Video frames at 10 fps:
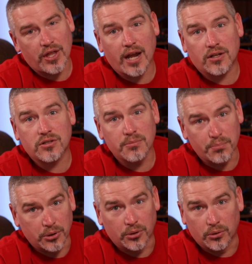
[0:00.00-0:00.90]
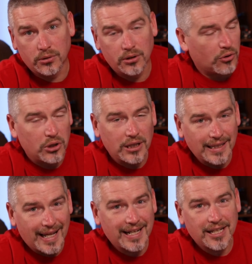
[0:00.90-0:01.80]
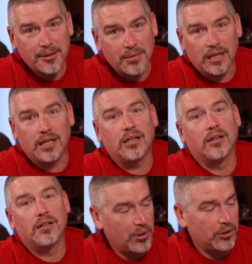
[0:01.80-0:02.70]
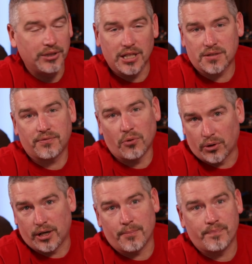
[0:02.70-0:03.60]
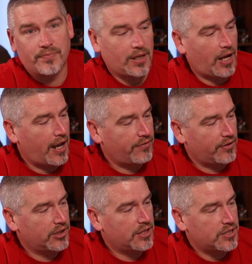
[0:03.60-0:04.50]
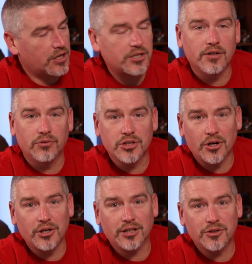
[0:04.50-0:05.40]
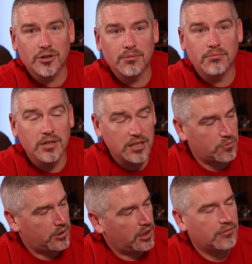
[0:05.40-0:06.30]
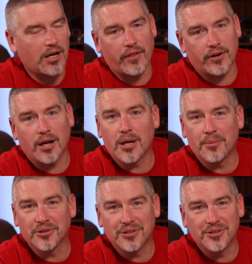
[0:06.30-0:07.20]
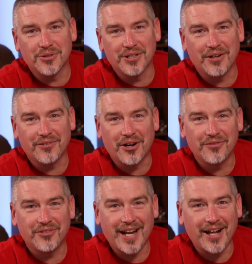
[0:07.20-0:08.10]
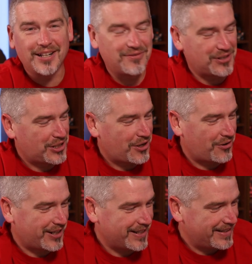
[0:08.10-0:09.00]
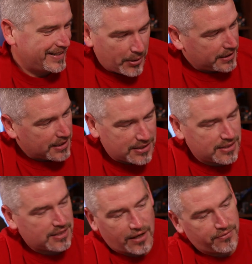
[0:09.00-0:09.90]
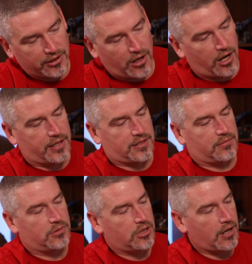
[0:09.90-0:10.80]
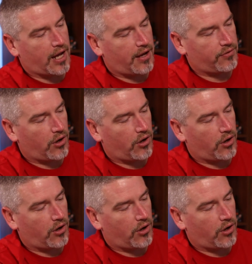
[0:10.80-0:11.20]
thanks to Boo for letting me build this for him. I have every intention of returning it to him this week now that I'm able to do a finale video on it, but this is definitely awesome. You have